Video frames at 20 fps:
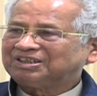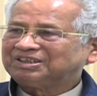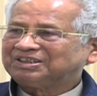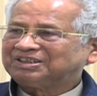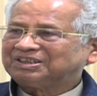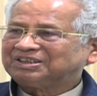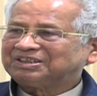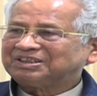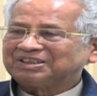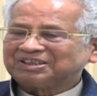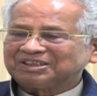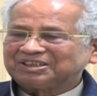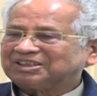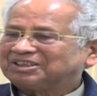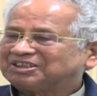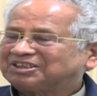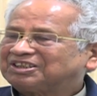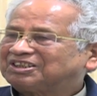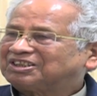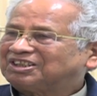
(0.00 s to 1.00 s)
Yeah.
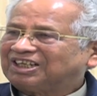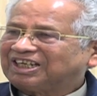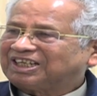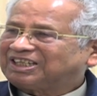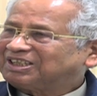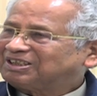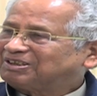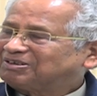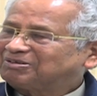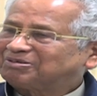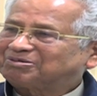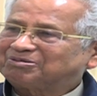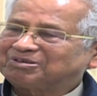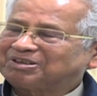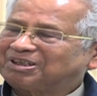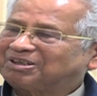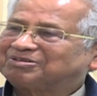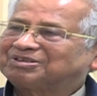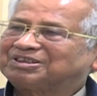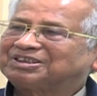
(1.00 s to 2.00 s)
This is relating to
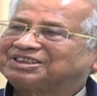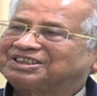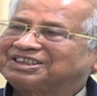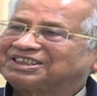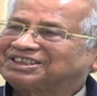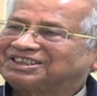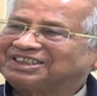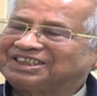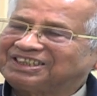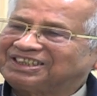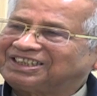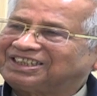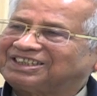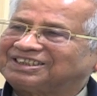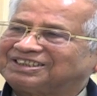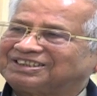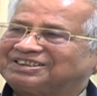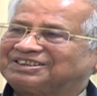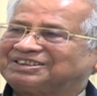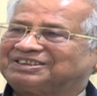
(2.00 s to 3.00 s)
2016
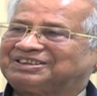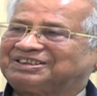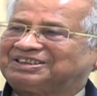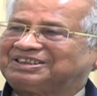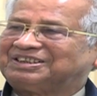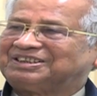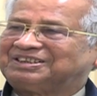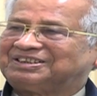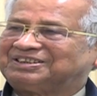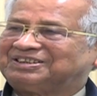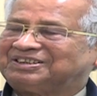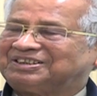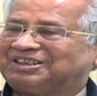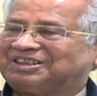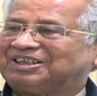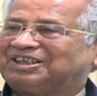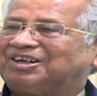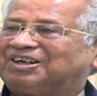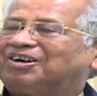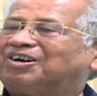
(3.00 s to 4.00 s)
case.
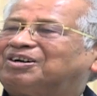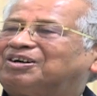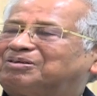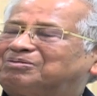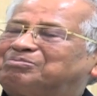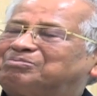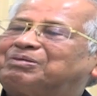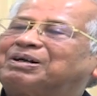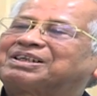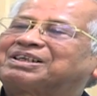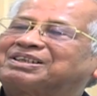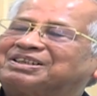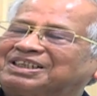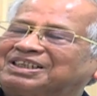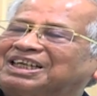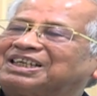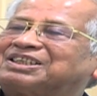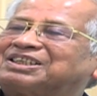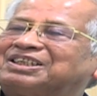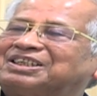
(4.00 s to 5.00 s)
But
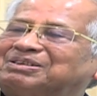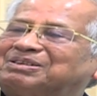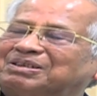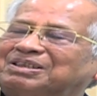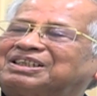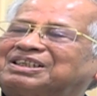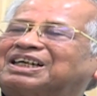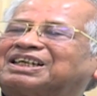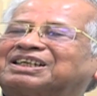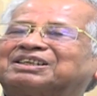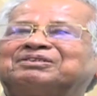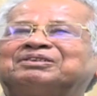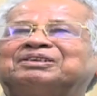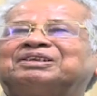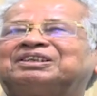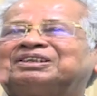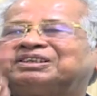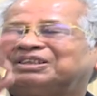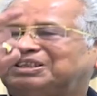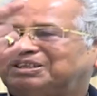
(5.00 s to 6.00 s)
catching the dog,
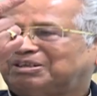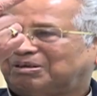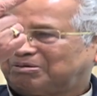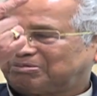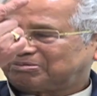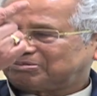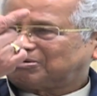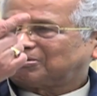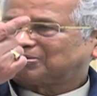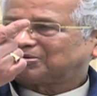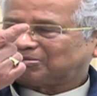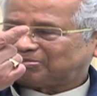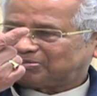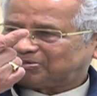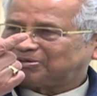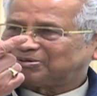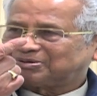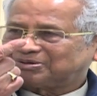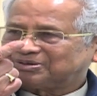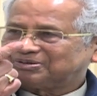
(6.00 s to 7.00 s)
it all goes, of
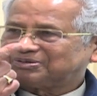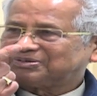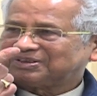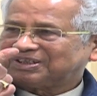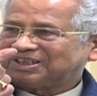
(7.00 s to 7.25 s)
course.